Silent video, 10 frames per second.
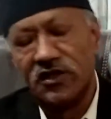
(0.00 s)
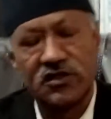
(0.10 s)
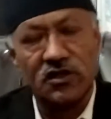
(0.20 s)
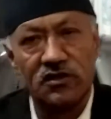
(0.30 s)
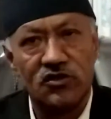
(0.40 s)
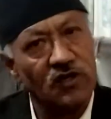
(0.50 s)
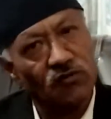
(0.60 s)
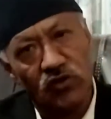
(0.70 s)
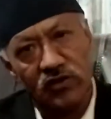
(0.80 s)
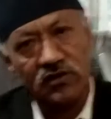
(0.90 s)
No, it's
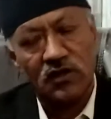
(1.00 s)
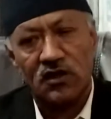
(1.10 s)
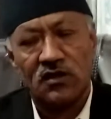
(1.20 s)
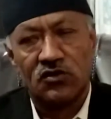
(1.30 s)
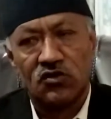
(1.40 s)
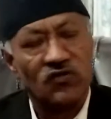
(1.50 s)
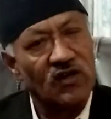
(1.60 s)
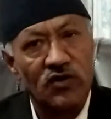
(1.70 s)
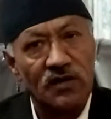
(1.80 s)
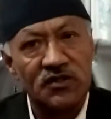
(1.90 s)
Trinamool. So far,
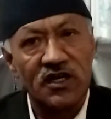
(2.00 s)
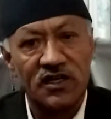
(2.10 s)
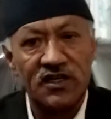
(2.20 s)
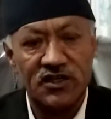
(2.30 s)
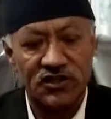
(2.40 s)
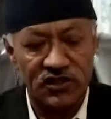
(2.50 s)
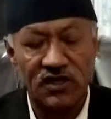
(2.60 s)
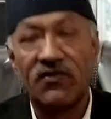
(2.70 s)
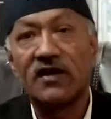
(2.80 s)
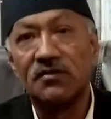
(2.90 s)
we haven't taken any decision.
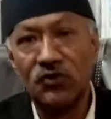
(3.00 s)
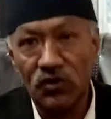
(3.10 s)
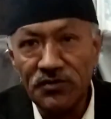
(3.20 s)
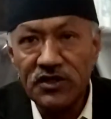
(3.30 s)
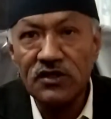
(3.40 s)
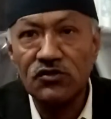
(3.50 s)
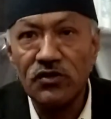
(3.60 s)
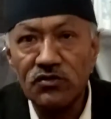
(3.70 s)
In fact, the bureau meeting is going